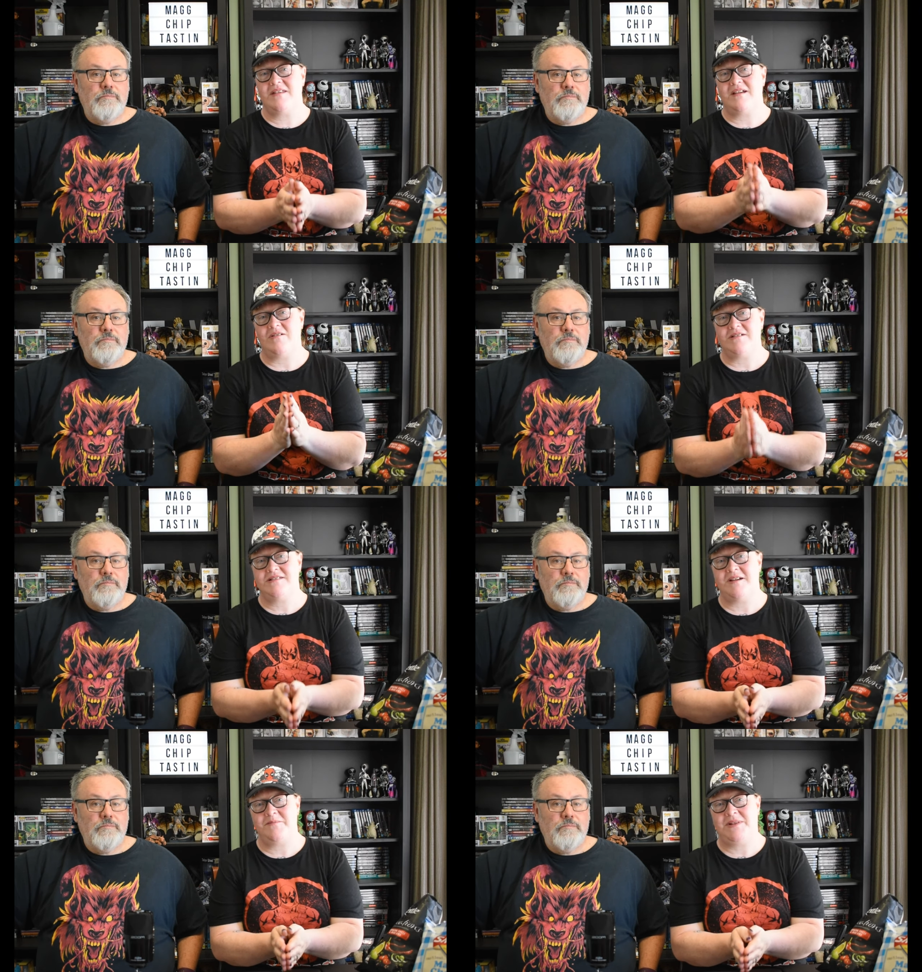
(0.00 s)

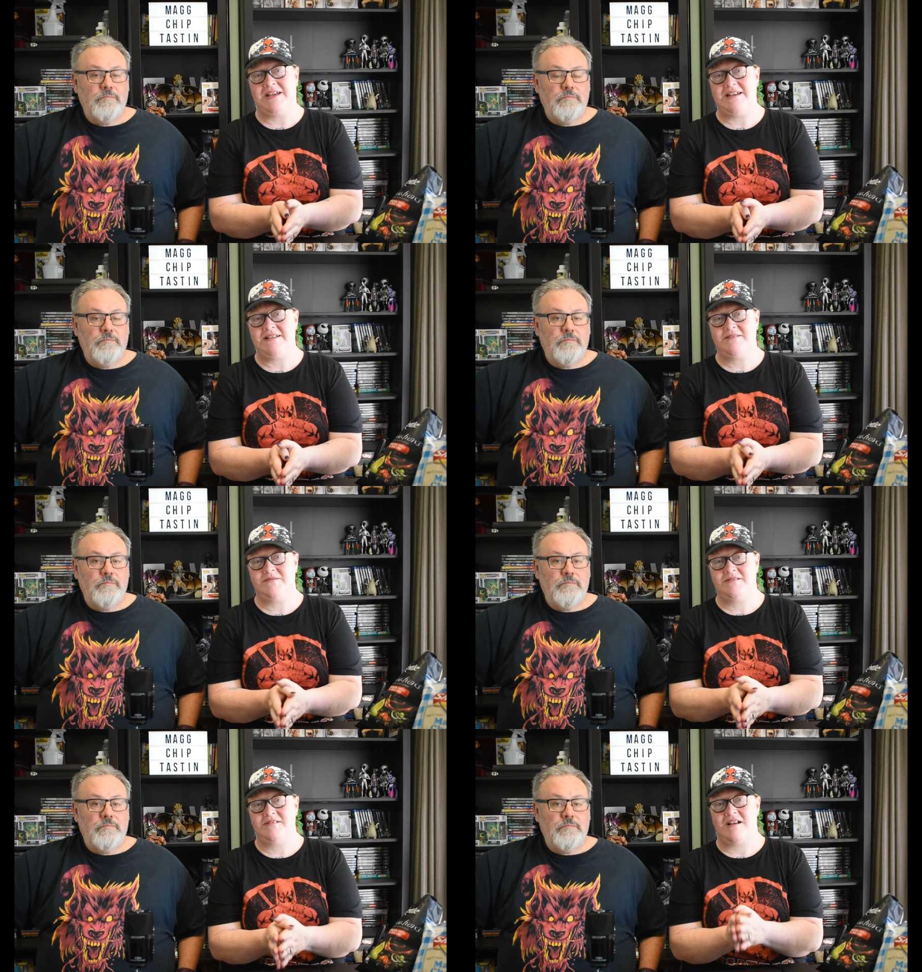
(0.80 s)
Speaker 1: Also,
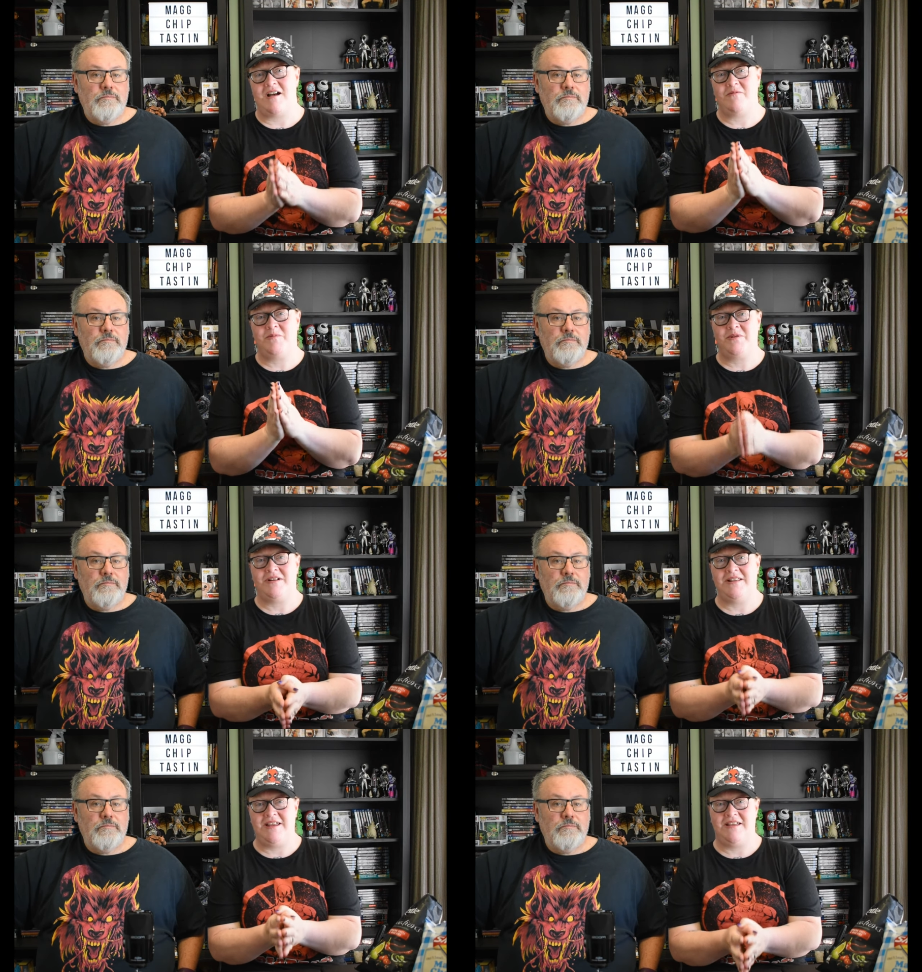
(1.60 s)
please, I will
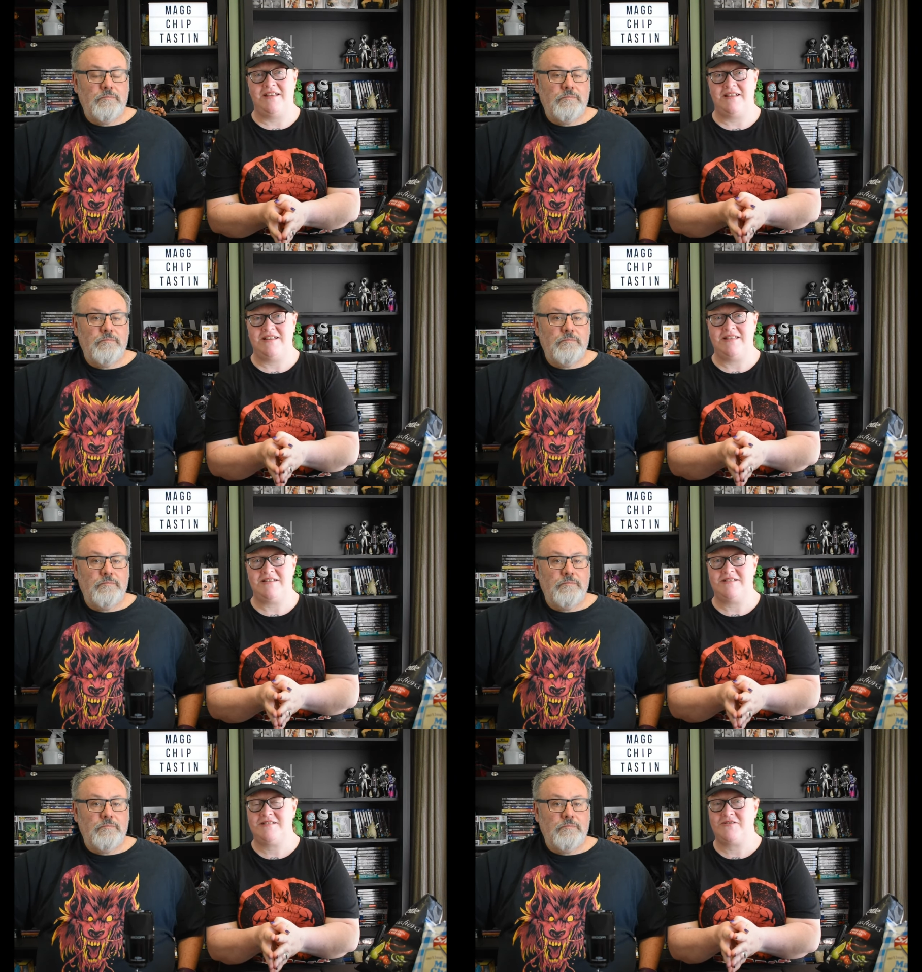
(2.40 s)
put a link in
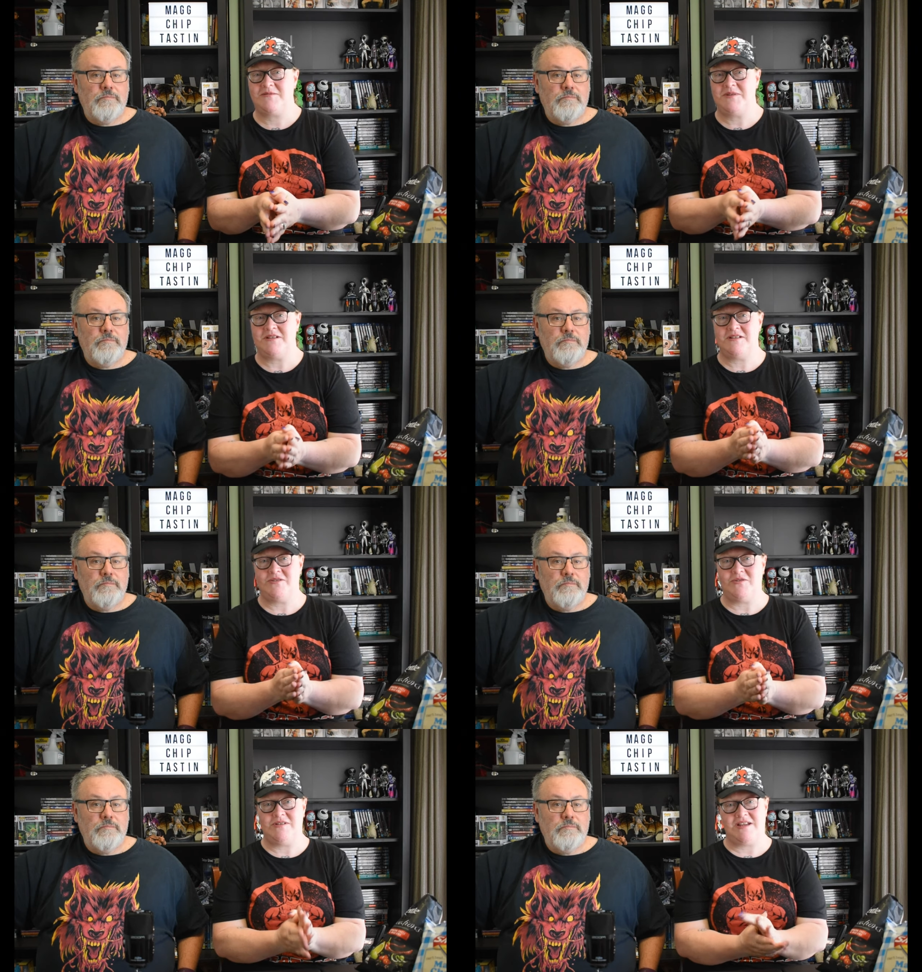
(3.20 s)
the description
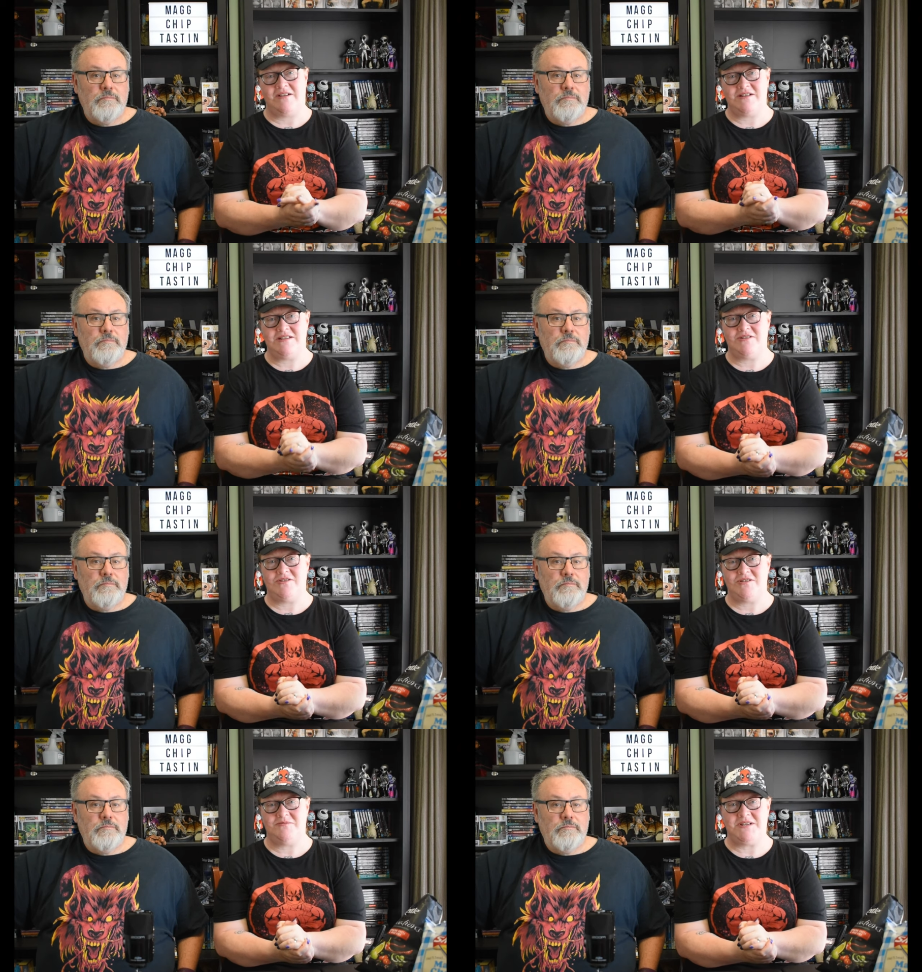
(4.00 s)
to Terry's
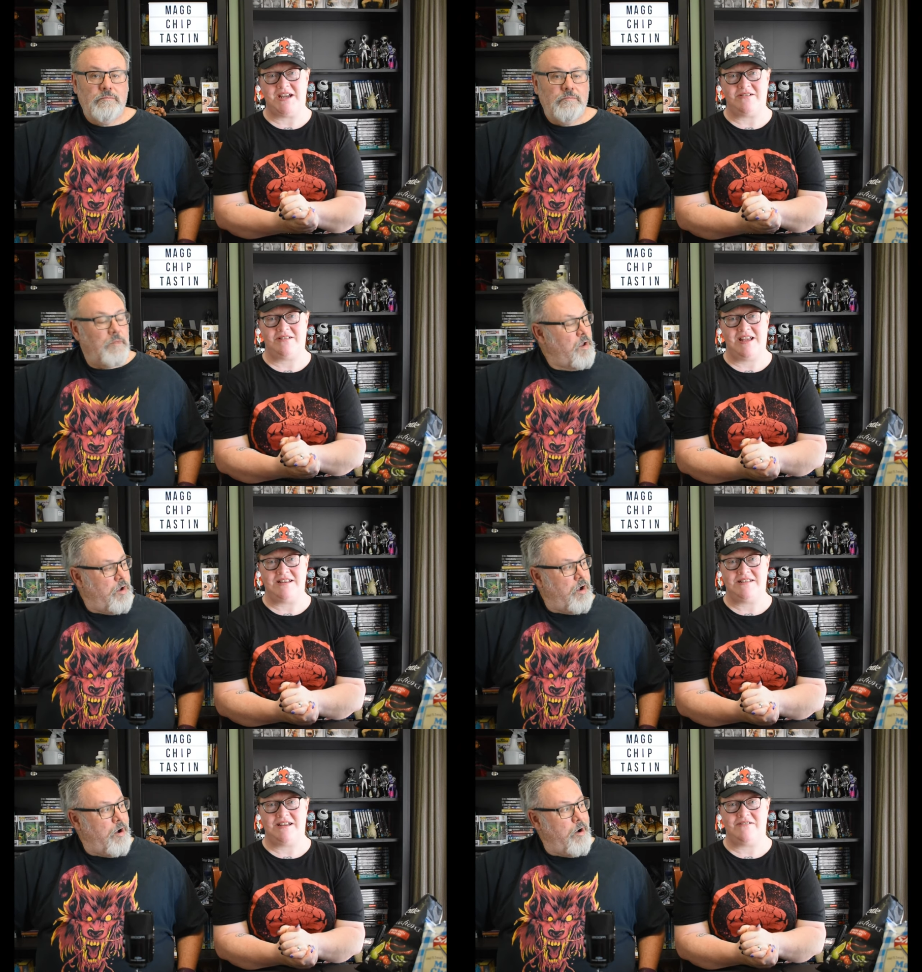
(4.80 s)
YouTube channel
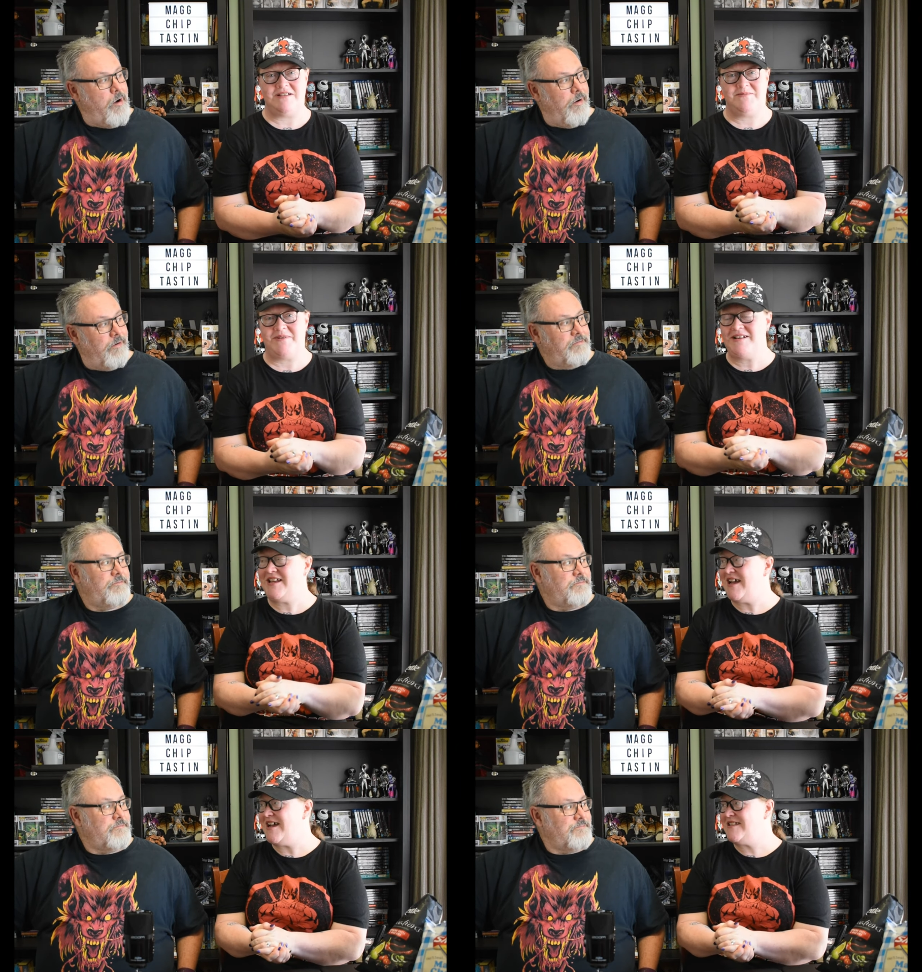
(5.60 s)
and Terry's
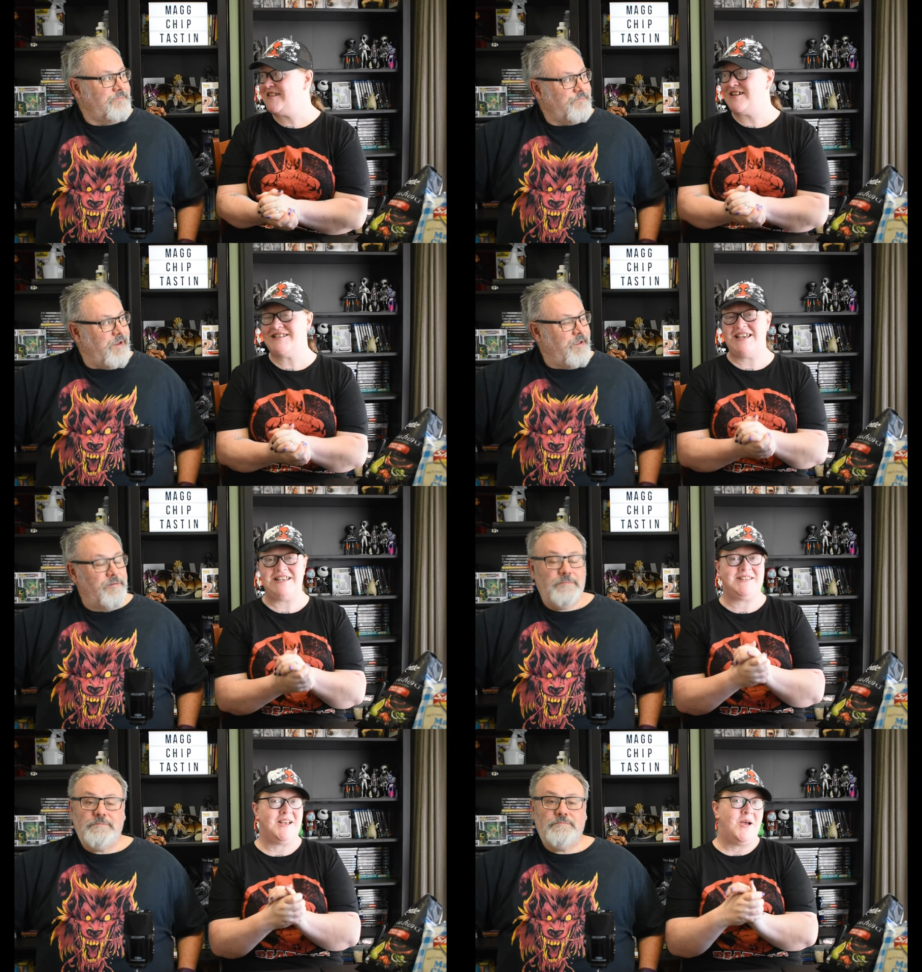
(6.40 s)
podcast, because
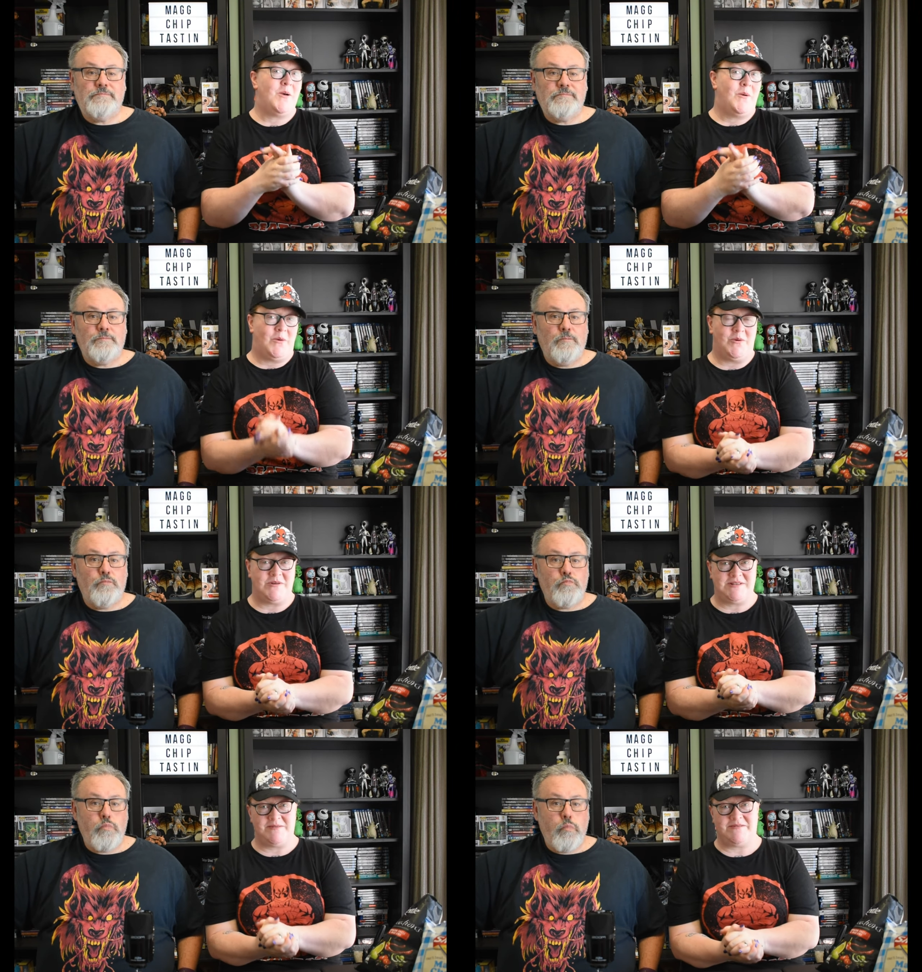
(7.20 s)
he's
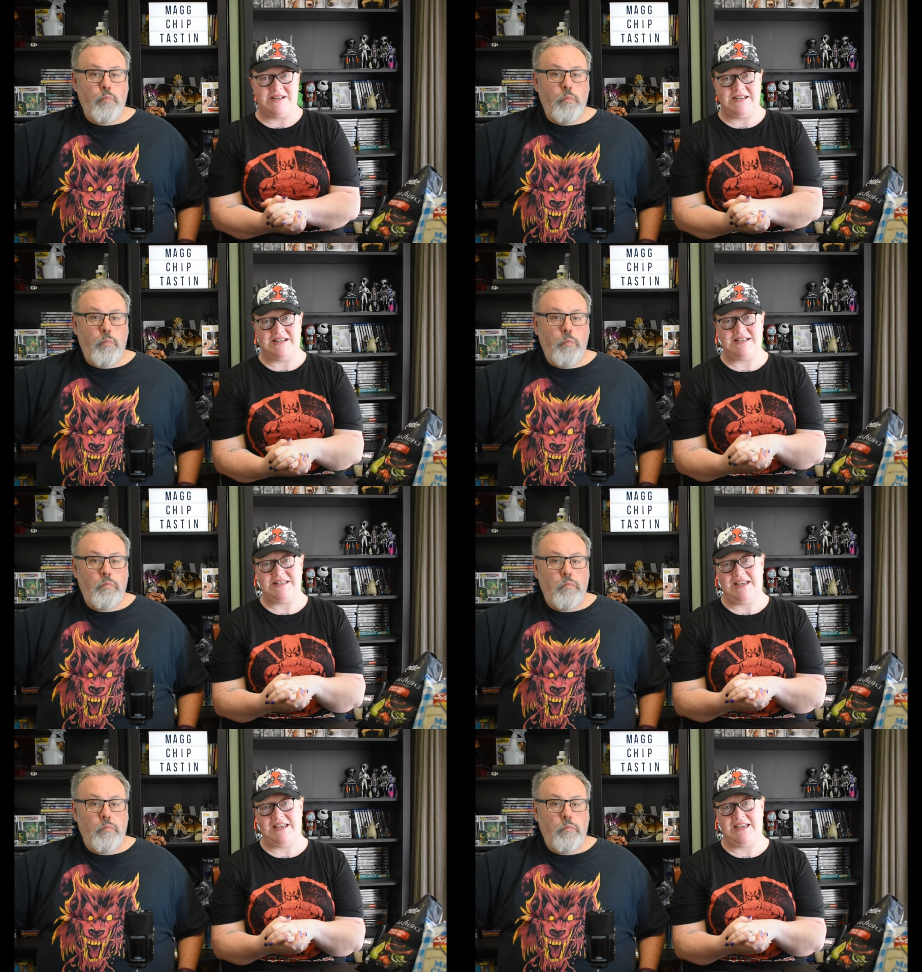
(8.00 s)
awesome at what he does.